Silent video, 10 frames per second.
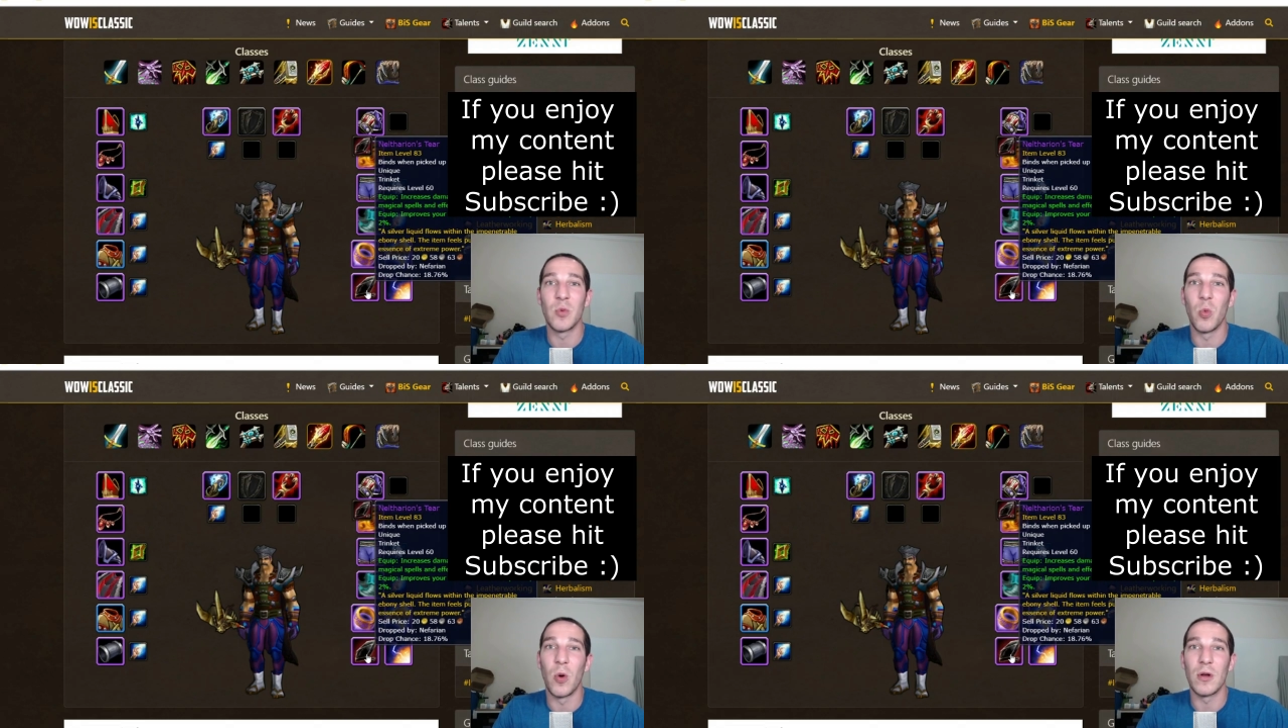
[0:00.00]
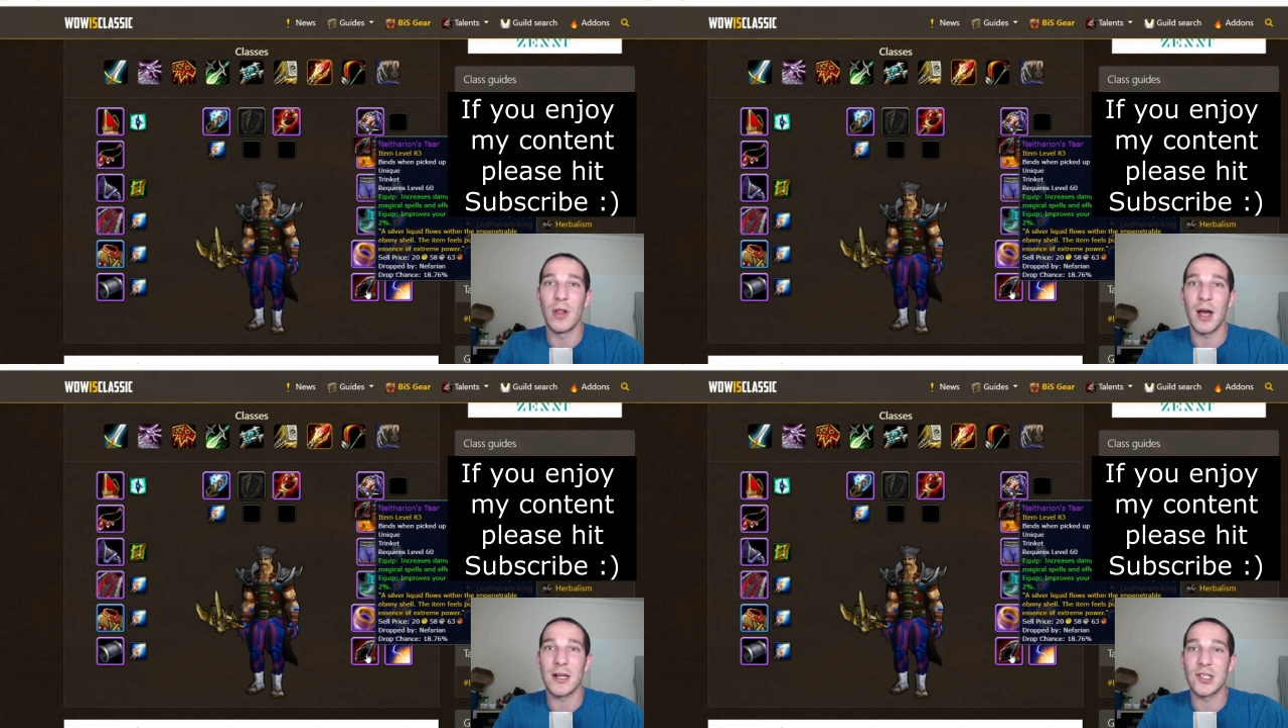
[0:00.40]

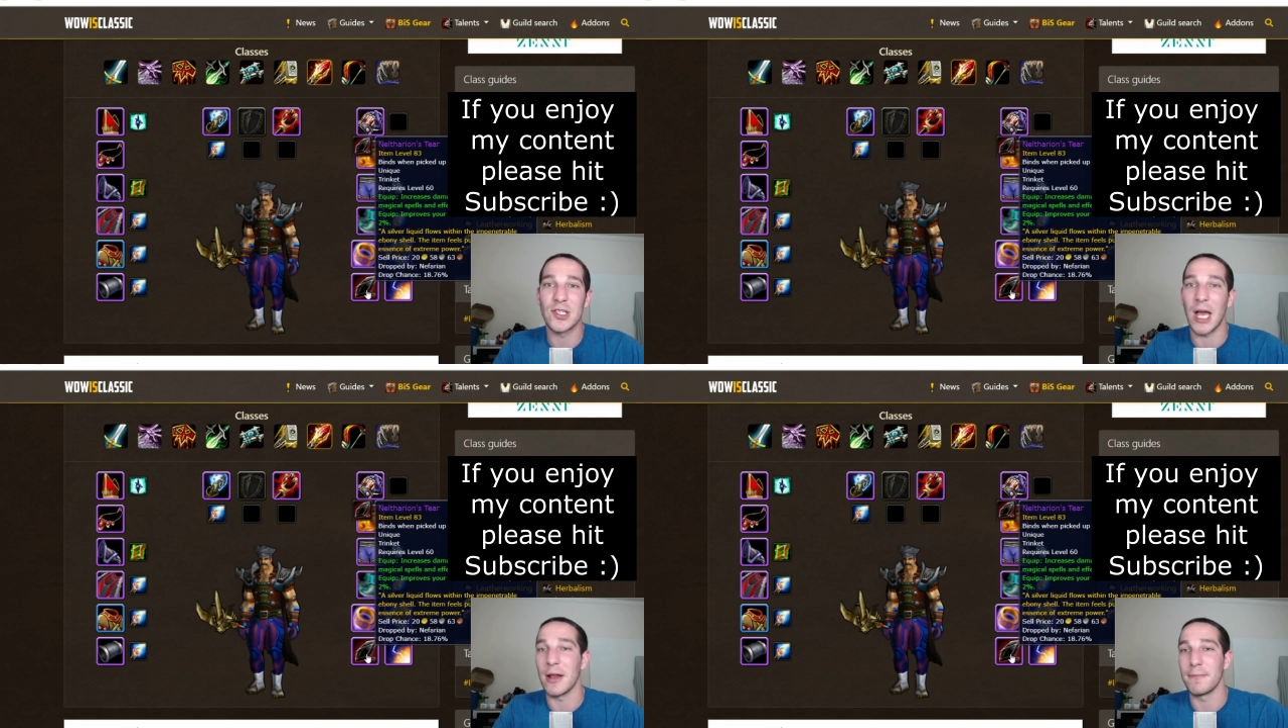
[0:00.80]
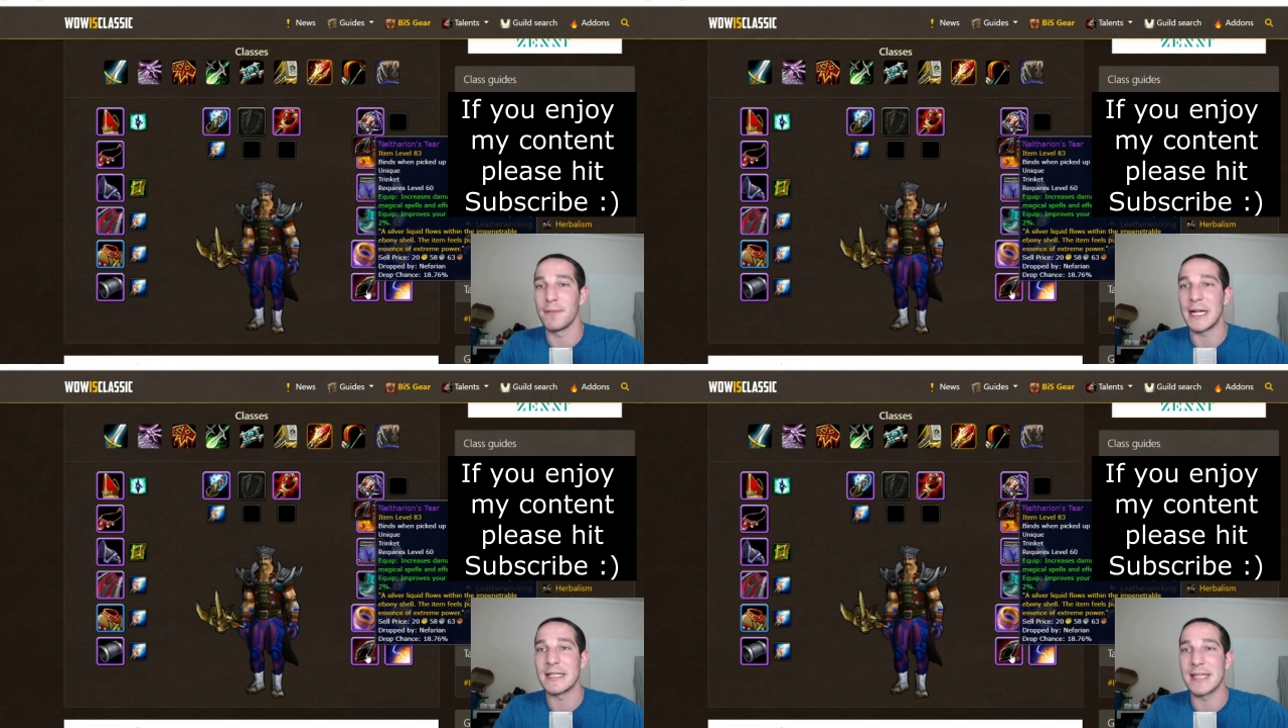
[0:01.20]
warlock, shadow
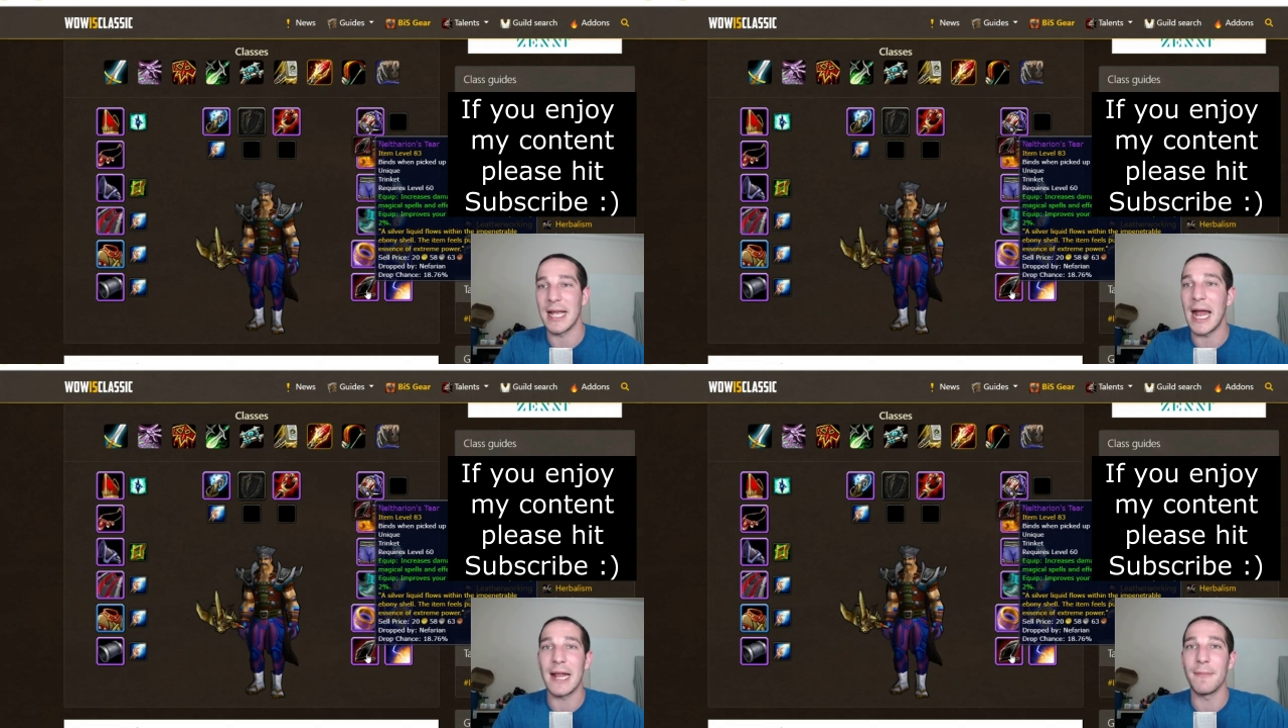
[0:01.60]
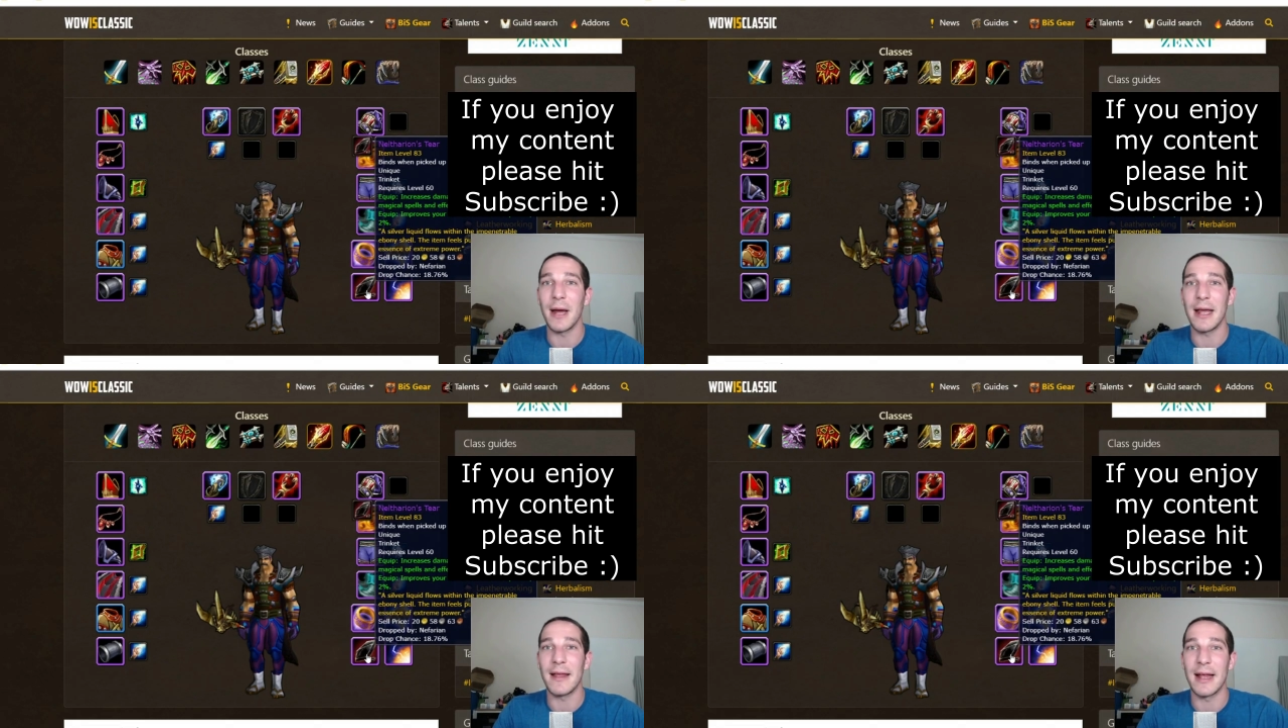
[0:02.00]
priest, like
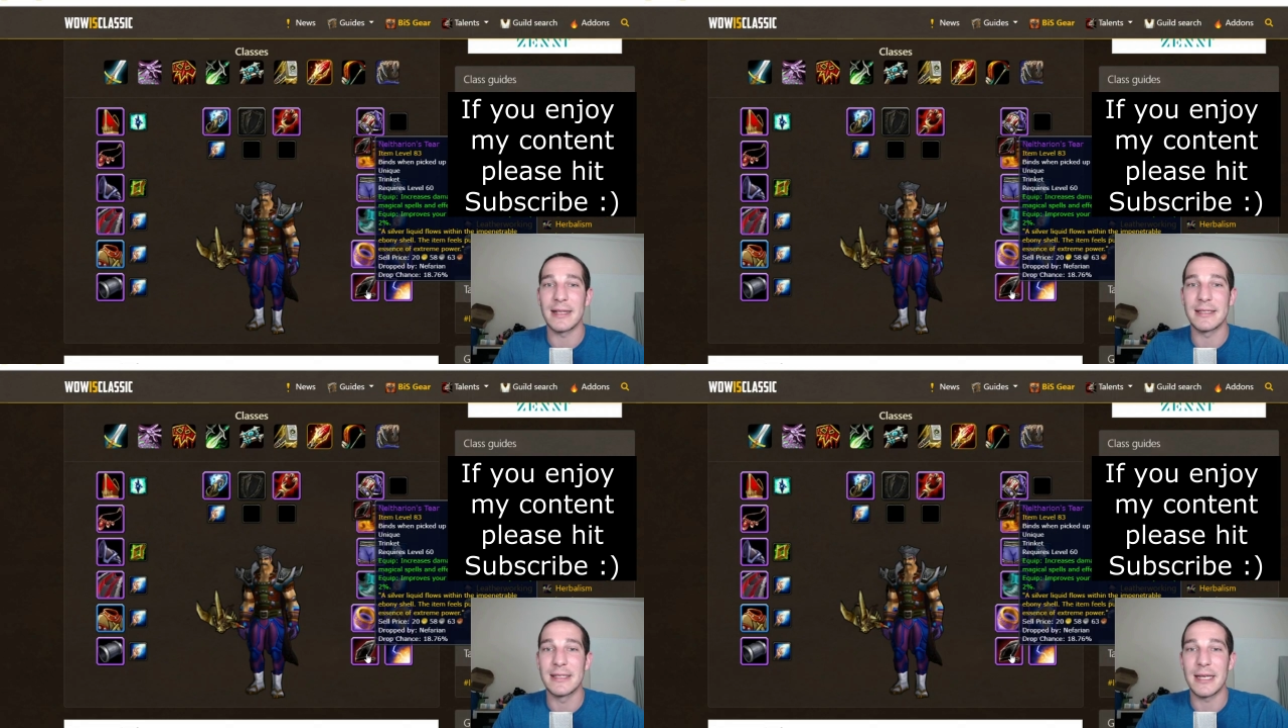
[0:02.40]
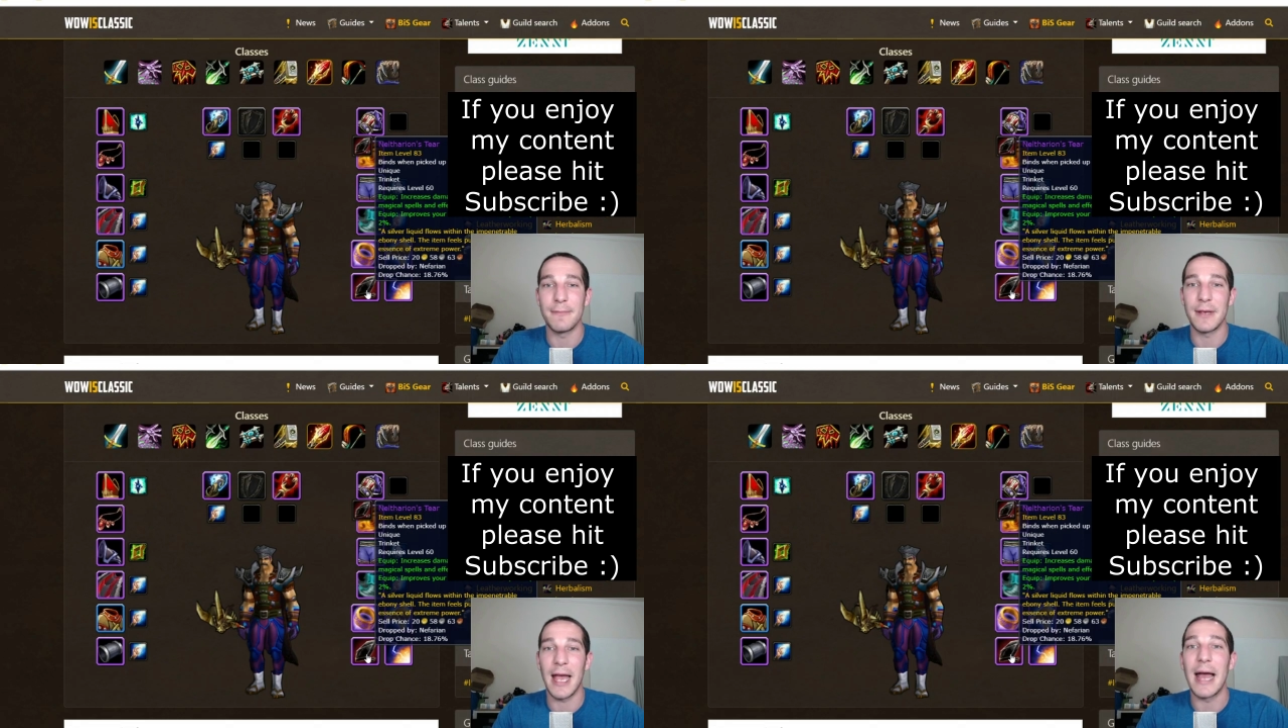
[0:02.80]
anybody that's
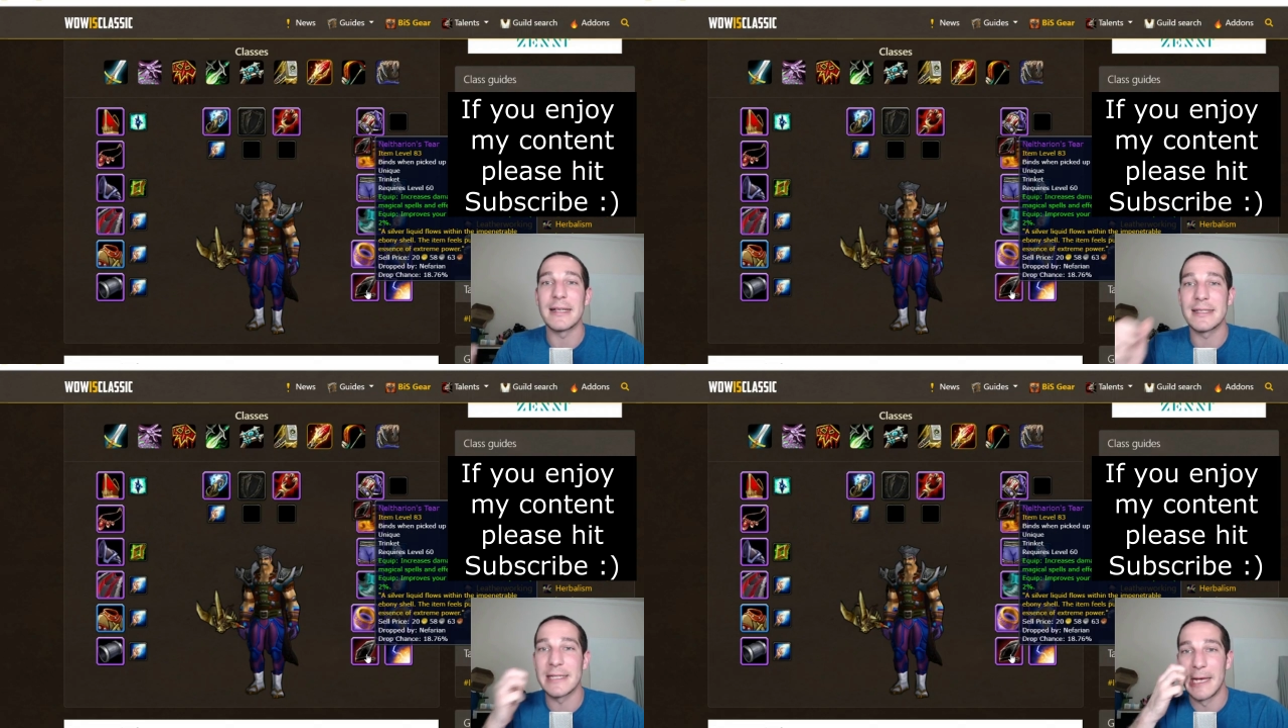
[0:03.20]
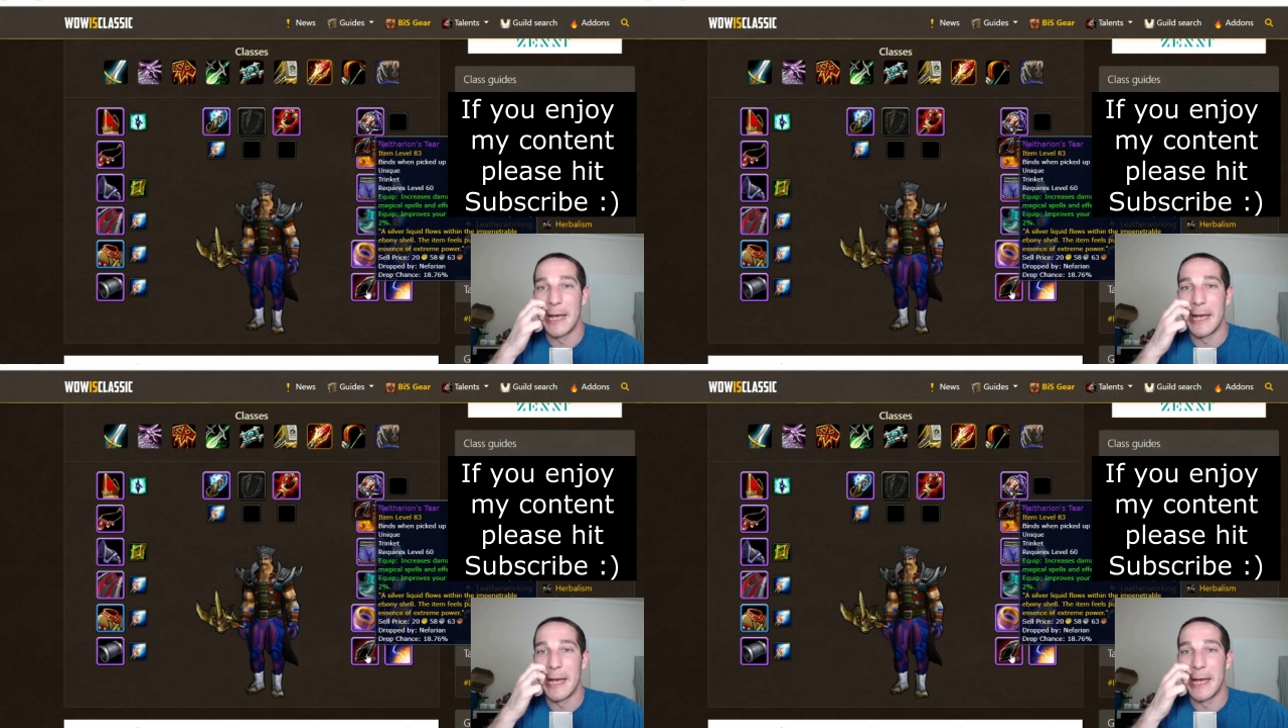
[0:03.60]
DPS